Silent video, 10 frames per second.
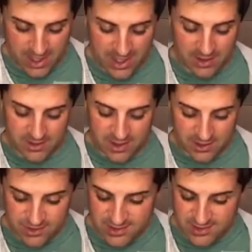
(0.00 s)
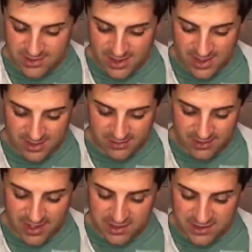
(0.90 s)
Uh, here's uh,
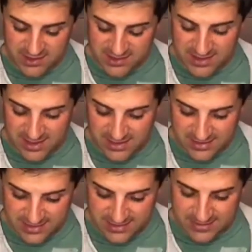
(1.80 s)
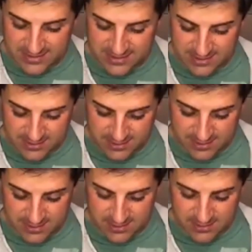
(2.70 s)
letter six
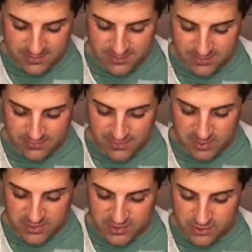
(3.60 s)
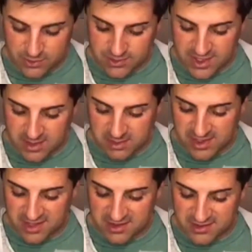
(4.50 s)
from the Screwtape
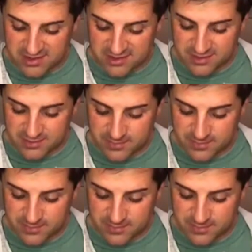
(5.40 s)
letters.